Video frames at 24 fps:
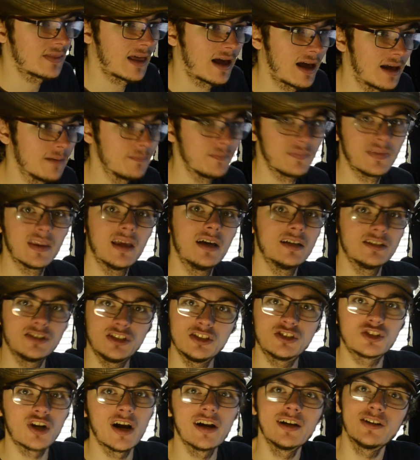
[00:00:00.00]
that she
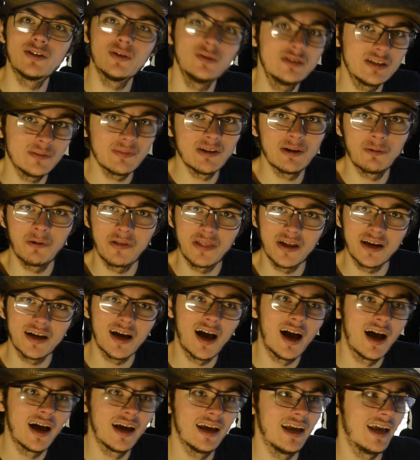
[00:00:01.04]
tried to do something with a
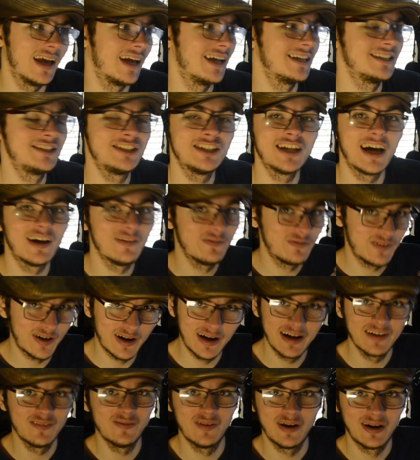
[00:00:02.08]
kite and she got
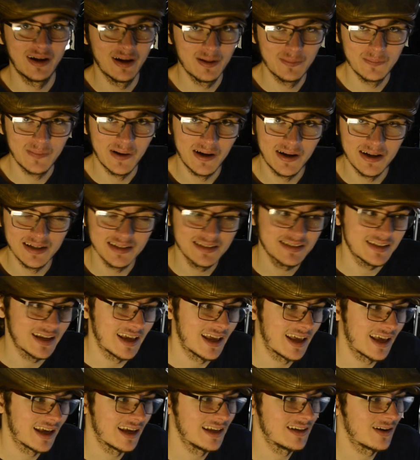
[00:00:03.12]
very, very embarrassed,
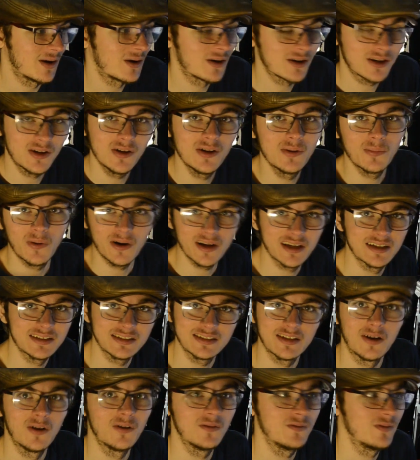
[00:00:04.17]
and her cutie mark
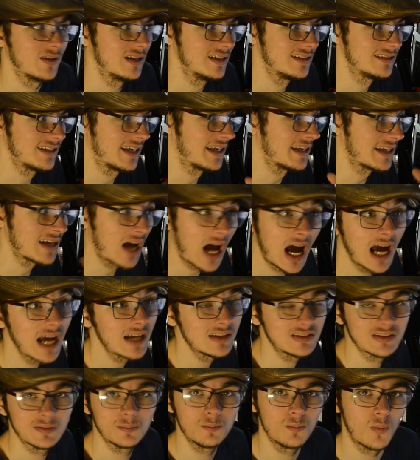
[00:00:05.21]
itself is a
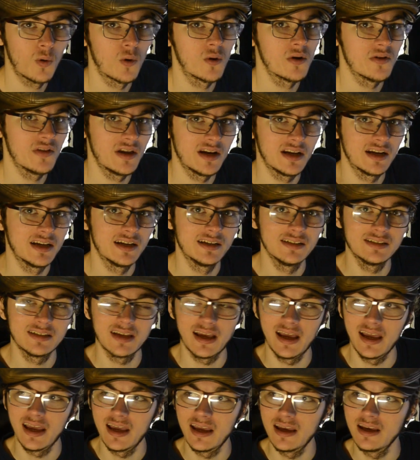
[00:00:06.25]
kite more than it is
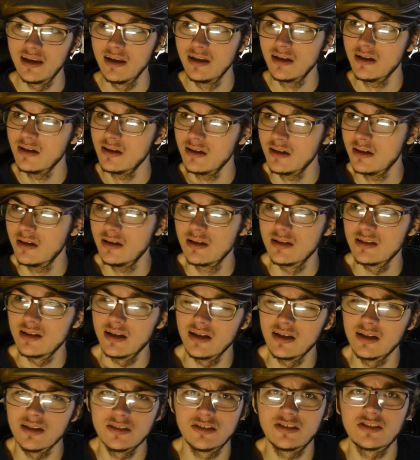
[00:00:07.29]
a
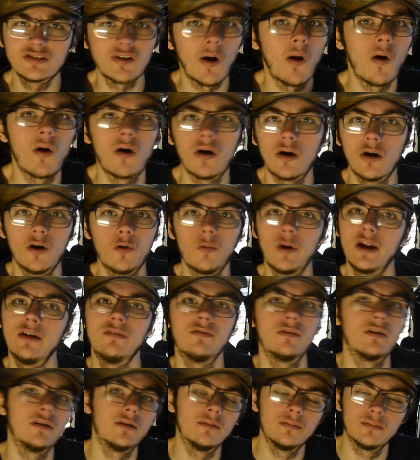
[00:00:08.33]
star or
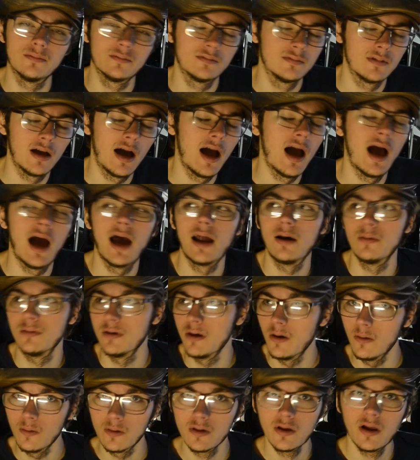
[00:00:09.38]
whatever. I don't know.